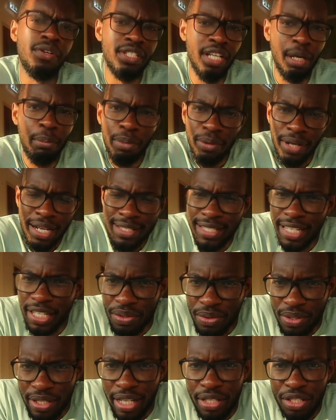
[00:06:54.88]
for example, let's
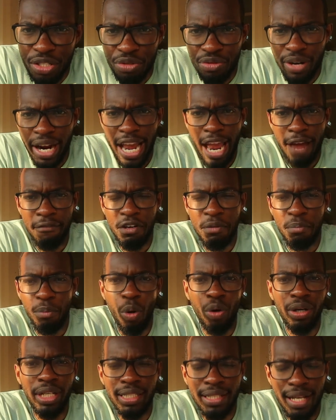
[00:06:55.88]
say you tend to write every
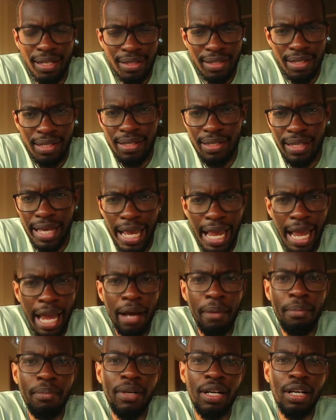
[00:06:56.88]
morning at 6
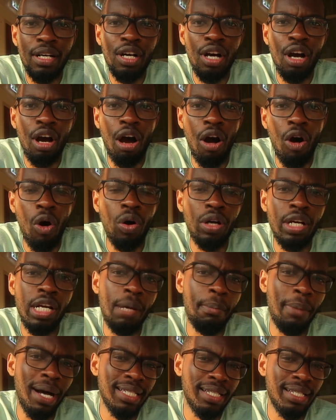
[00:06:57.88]
a.m. on a